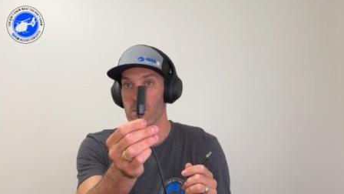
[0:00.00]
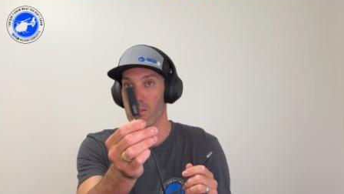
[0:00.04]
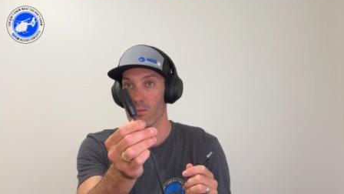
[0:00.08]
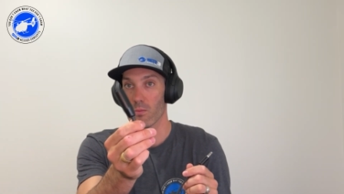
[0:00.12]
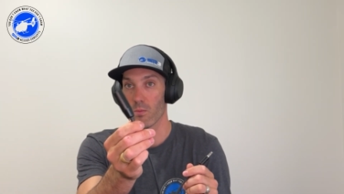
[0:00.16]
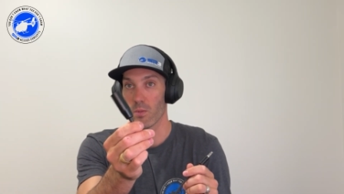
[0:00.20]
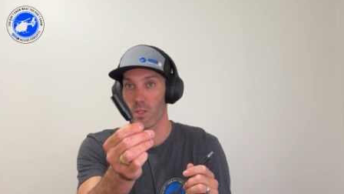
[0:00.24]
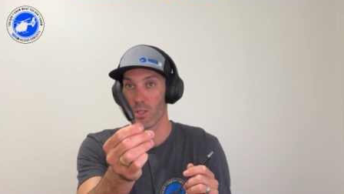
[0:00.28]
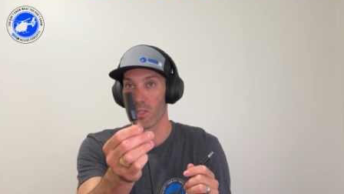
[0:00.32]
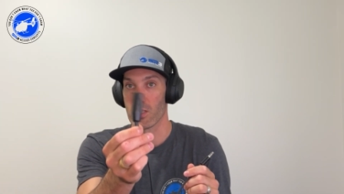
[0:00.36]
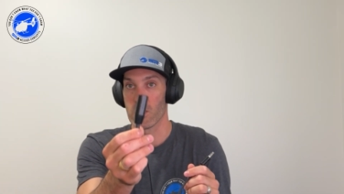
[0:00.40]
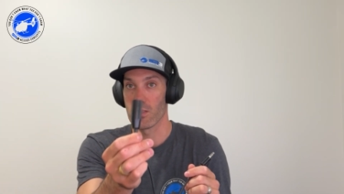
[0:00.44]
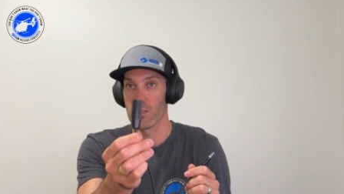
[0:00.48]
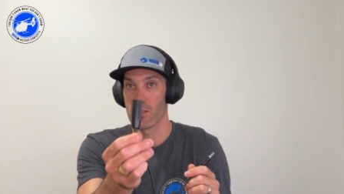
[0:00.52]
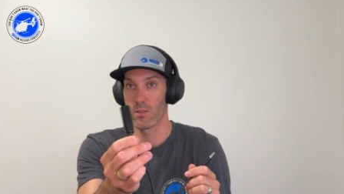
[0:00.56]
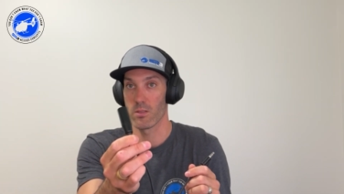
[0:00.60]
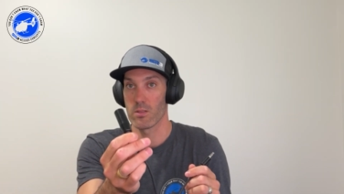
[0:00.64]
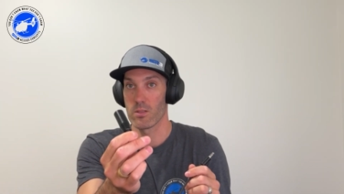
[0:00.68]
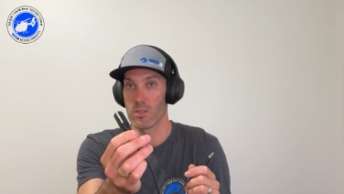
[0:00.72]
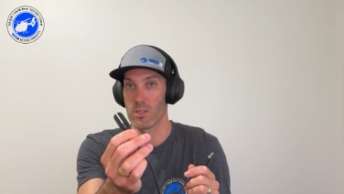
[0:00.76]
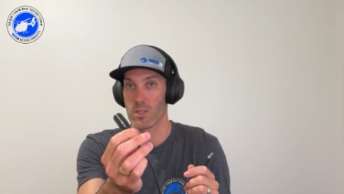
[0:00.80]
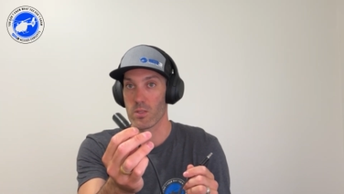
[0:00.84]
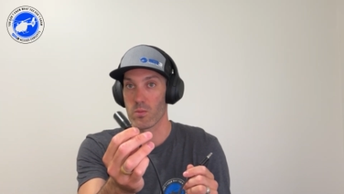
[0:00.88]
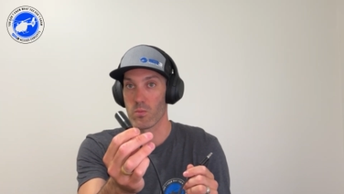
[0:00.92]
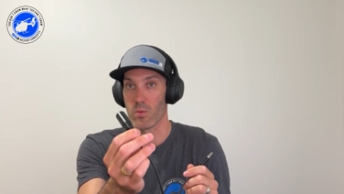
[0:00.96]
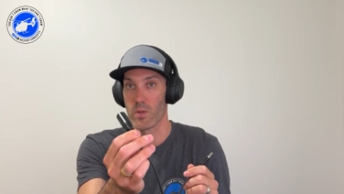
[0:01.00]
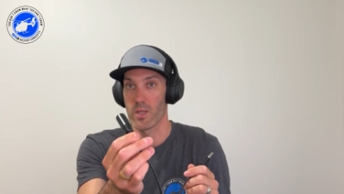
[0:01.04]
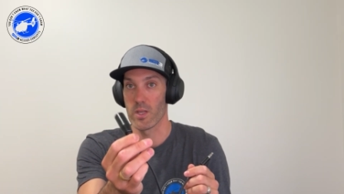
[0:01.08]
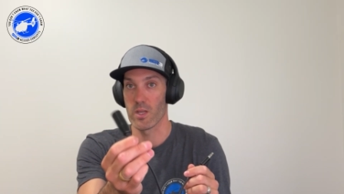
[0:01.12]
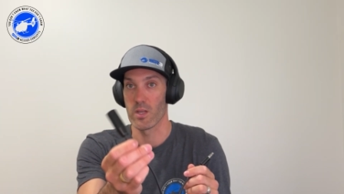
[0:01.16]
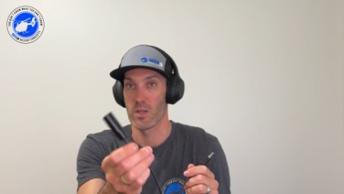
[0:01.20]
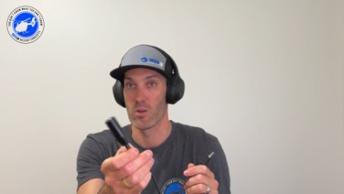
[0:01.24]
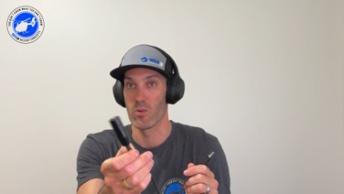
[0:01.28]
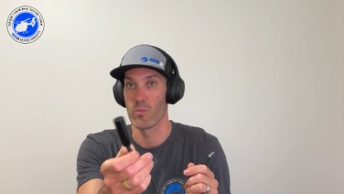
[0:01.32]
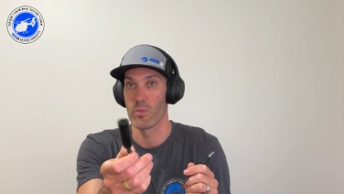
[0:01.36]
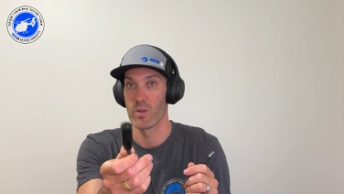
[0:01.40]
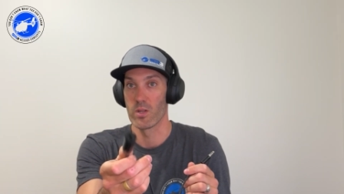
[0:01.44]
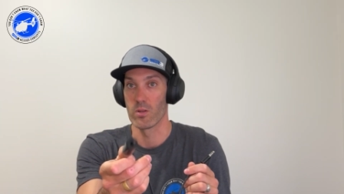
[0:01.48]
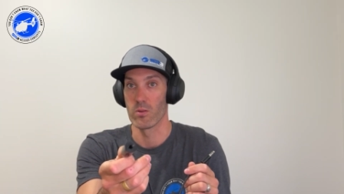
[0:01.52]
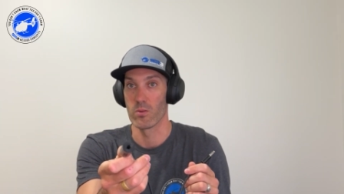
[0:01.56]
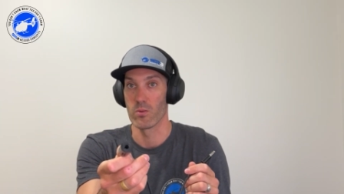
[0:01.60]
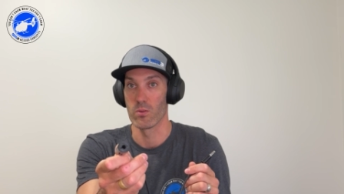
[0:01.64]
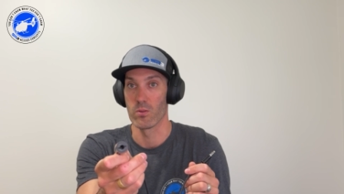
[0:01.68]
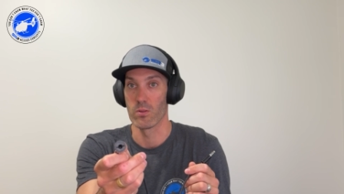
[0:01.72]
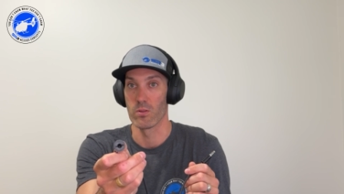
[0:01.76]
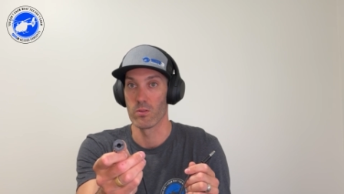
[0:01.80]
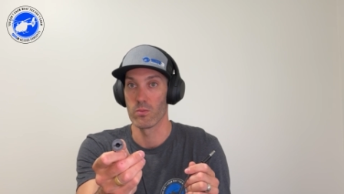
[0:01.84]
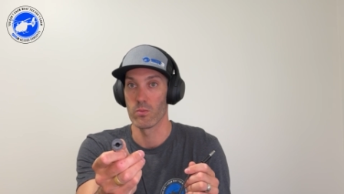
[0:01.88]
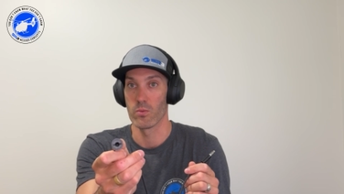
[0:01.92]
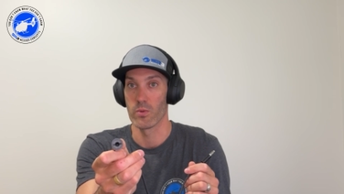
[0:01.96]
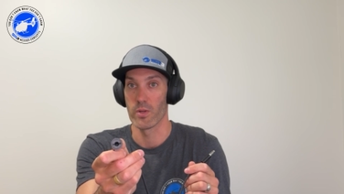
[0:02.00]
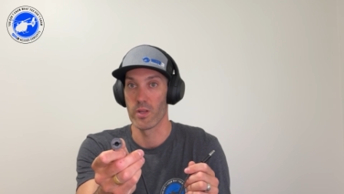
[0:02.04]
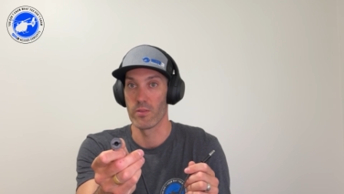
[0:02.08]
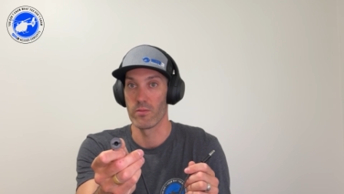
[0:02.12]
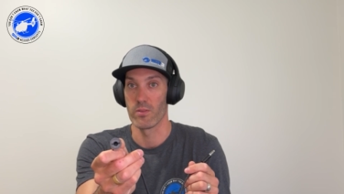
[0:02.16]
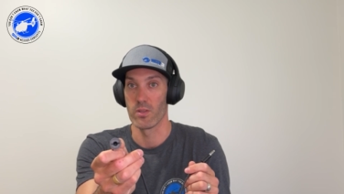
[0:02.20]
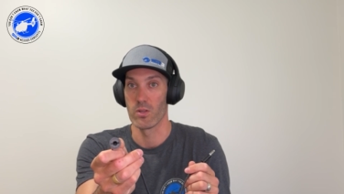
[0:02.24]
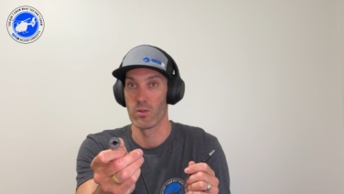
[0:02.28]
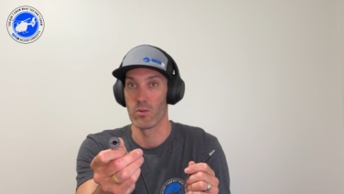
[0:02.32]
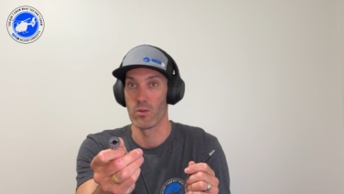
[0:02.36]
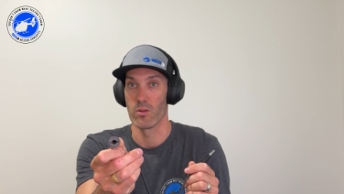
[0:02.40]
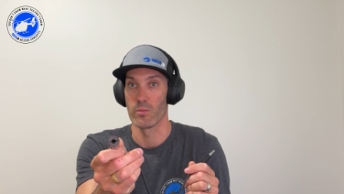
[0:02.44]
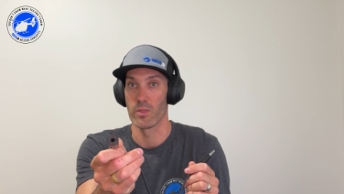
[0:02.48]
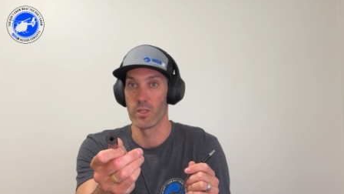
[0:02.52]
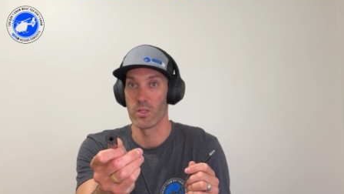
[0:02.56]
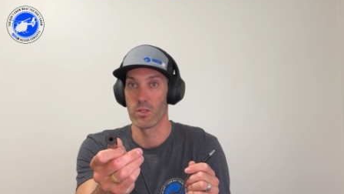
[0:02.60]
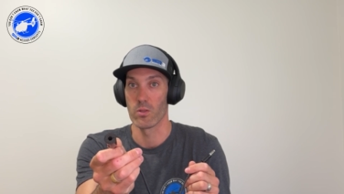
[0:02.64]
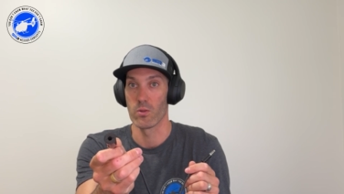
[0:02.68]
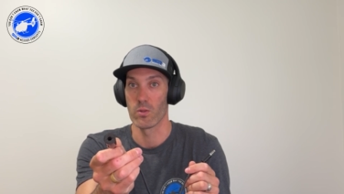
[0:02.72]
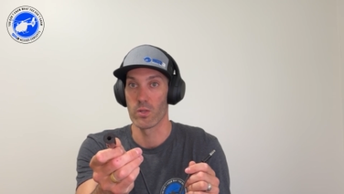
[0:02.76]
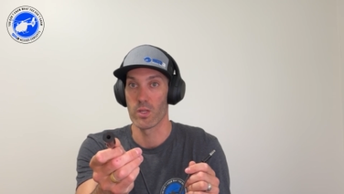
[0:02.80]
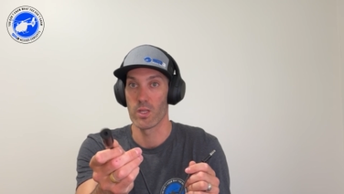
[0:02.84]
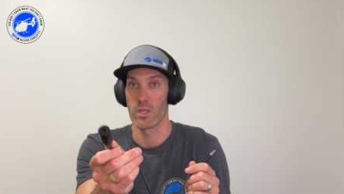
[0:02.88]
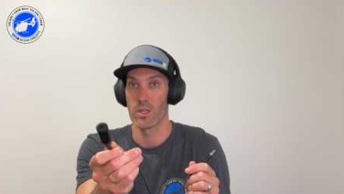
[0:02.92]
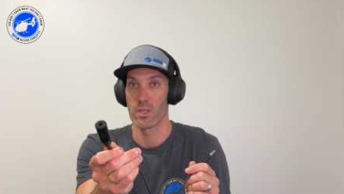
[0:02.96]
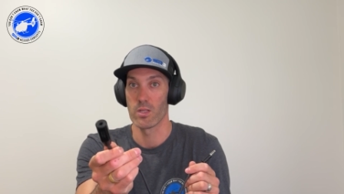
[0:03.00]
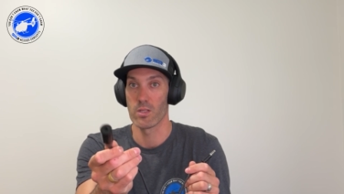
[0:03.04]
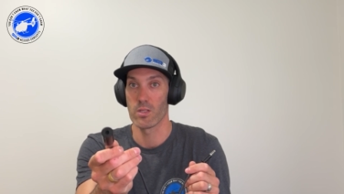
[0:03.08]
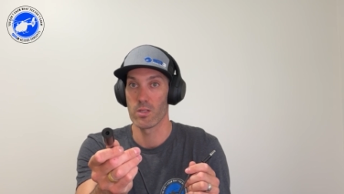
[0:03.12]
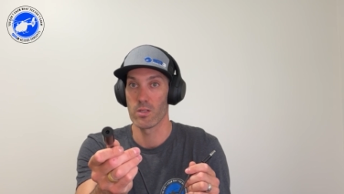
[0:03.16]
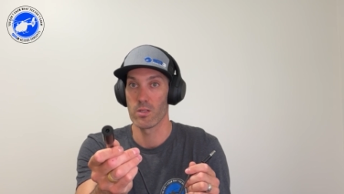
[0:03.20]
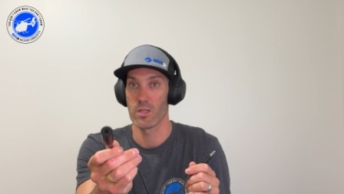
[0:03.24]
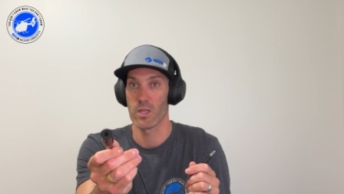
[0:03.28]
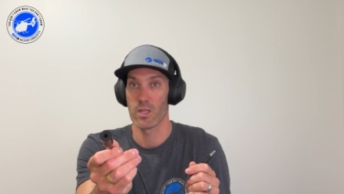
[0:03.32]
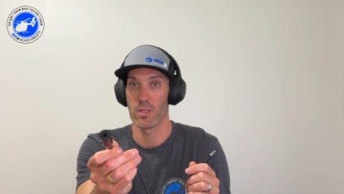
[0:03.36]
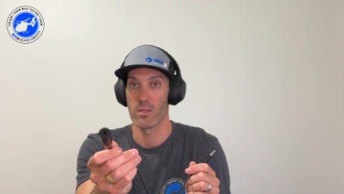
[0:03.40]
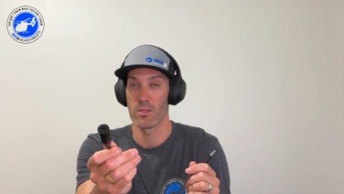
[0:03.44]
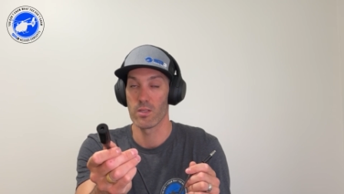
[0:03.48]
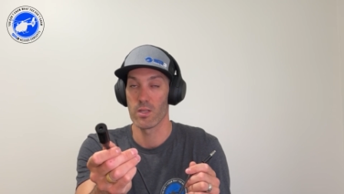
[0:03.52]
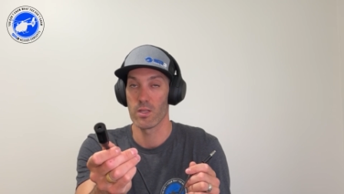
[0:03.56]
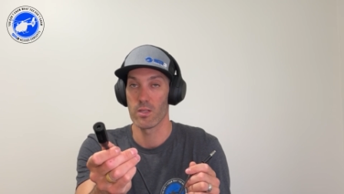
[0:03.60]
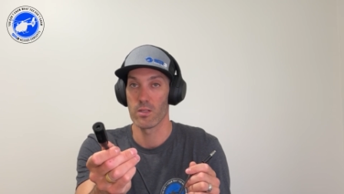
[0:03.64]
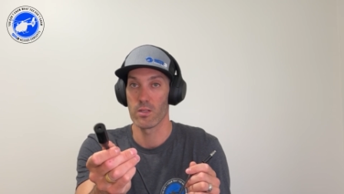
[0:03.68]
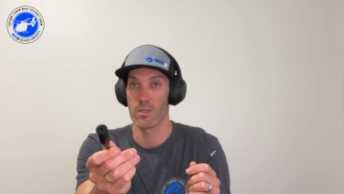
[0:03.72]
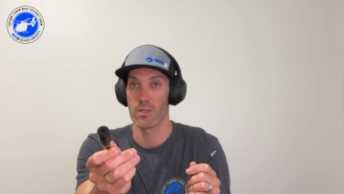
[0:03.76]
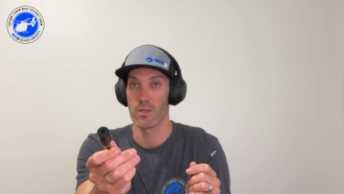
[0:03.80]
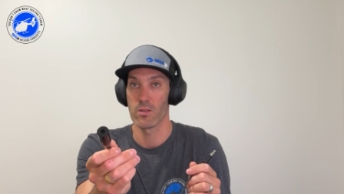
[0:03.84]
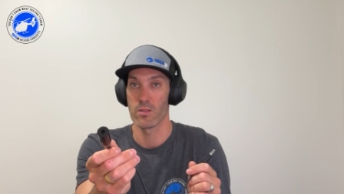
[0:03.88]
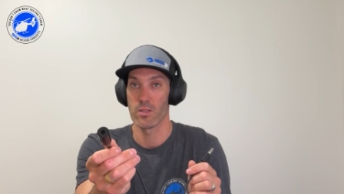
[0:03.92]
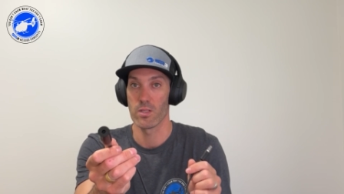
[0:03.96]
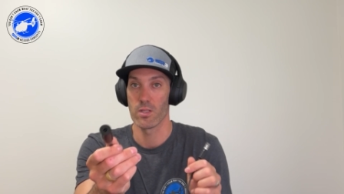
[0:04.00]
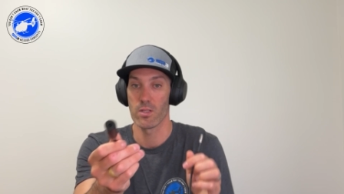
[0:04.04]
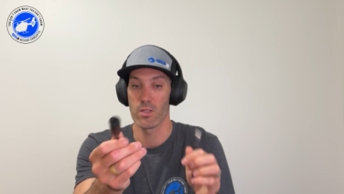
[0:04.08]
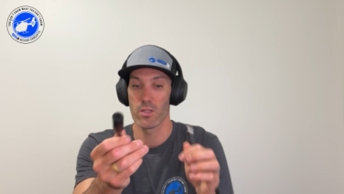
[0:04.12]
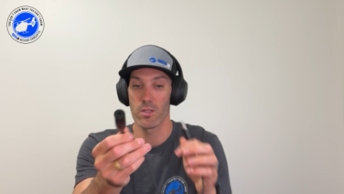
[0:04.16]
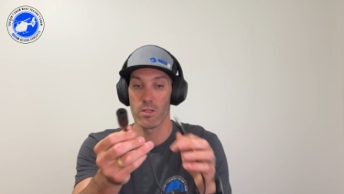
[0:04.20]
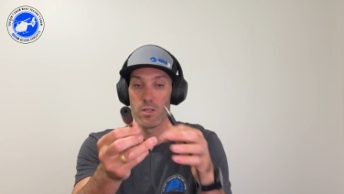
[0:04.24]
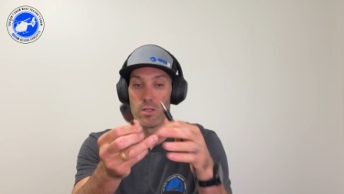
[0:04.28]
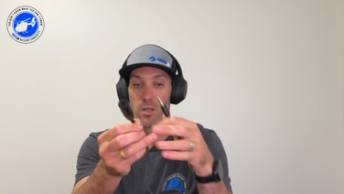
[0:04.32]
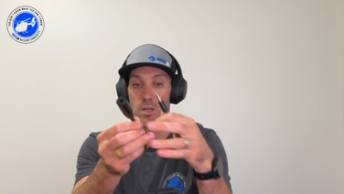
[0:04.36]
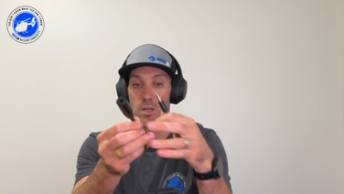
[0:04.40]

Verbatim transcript: which is just where your helmet or whatever you're normally talking into headset goes into.